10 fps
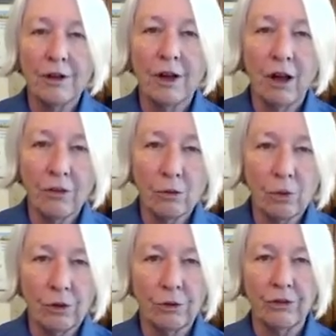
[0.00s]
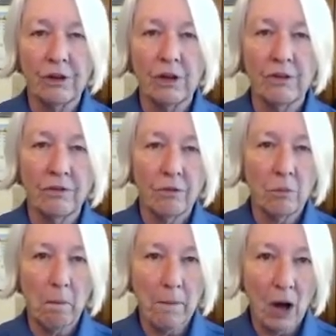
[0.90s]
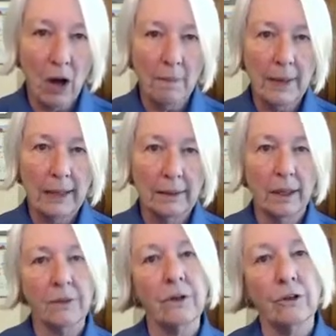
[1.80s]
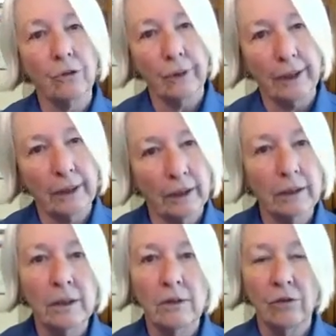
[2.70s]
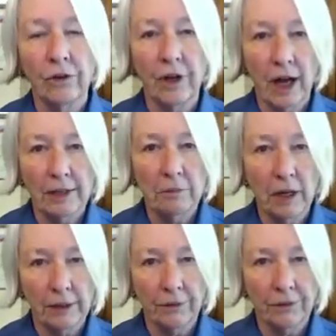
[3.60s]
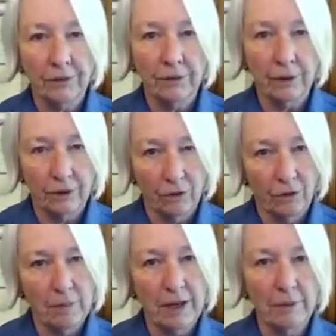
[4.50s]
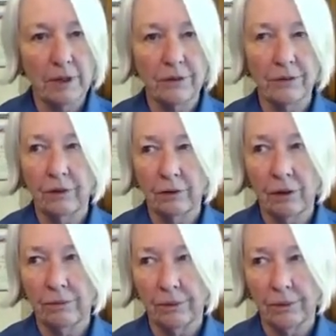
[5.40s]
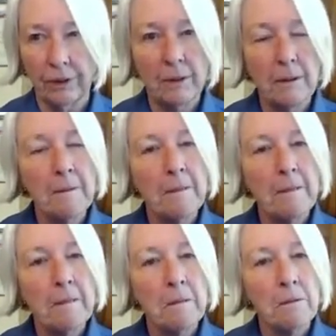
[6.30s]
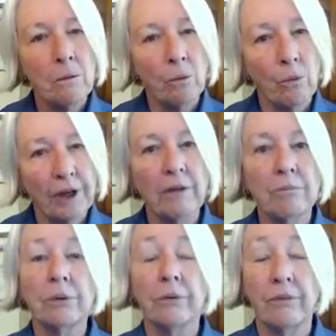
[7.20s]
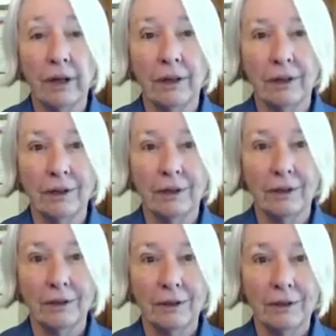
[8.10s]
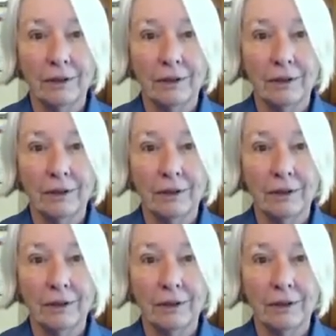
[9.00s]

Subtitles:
In other words, if mom doesn't drink for 9 months until the baby is delivered, we have prevented